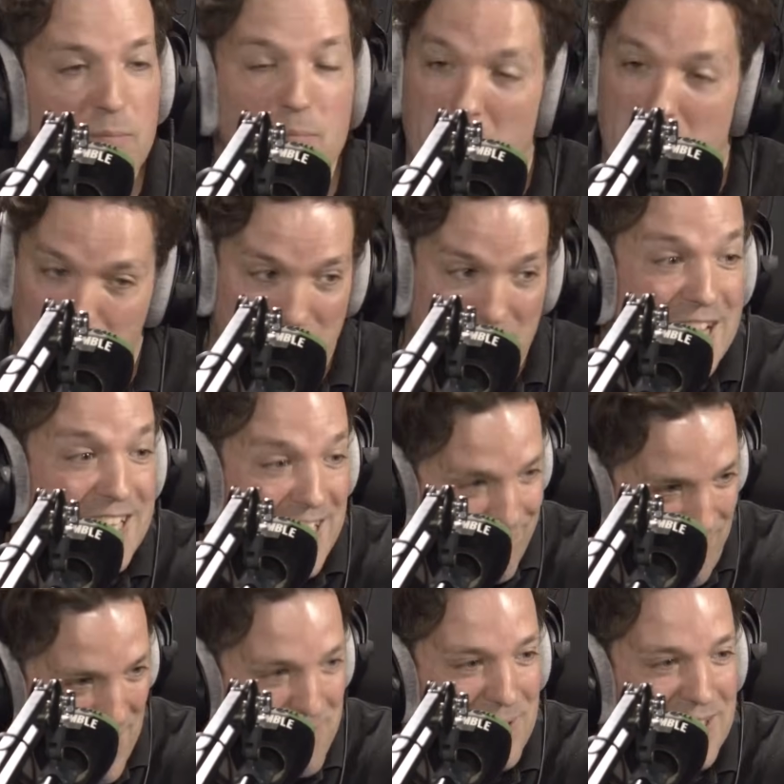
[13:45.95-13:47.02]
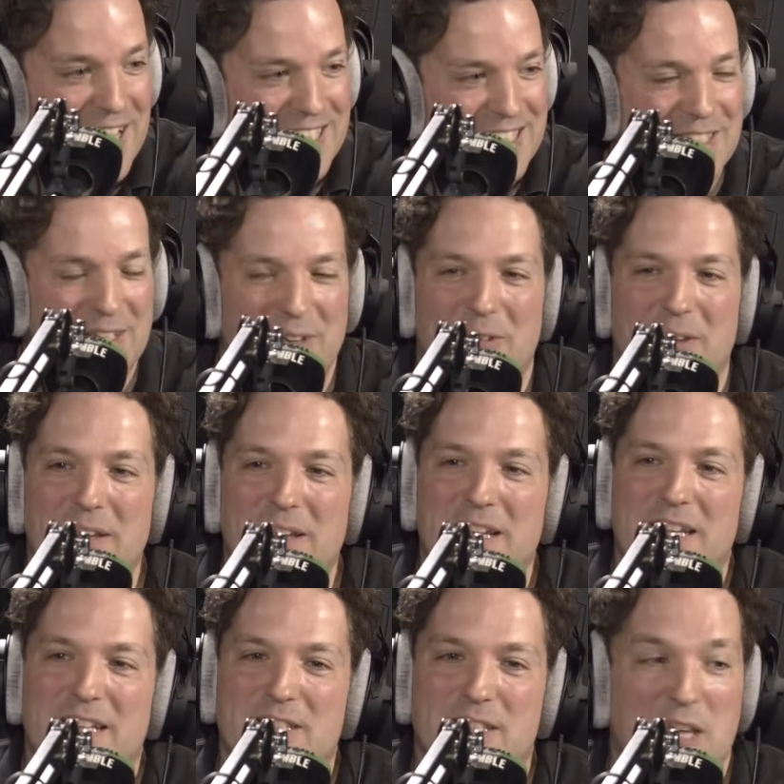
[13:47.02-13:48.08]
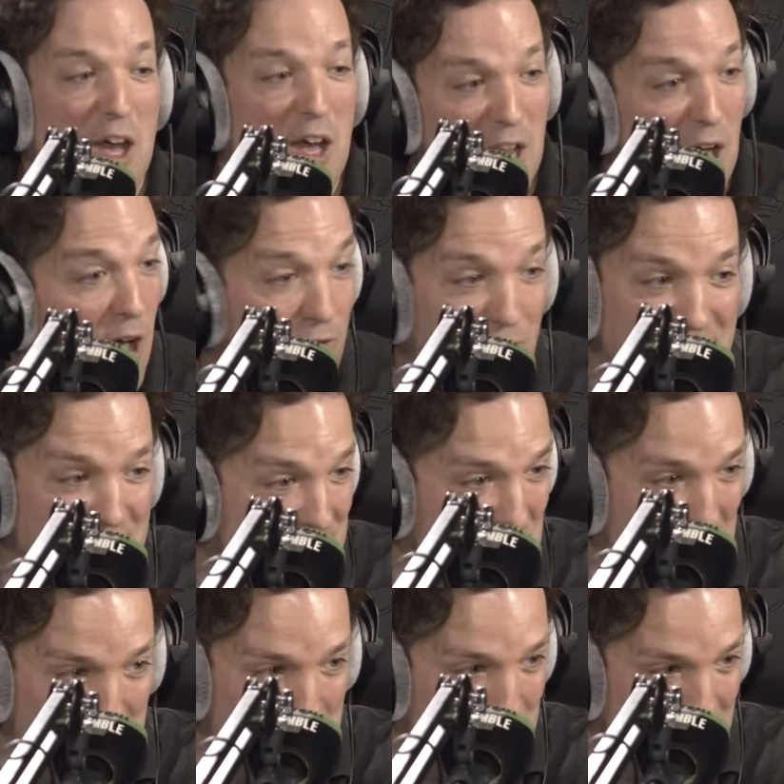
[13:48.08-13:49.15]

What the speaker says: Maybe they do. Do Carlisle fancy it?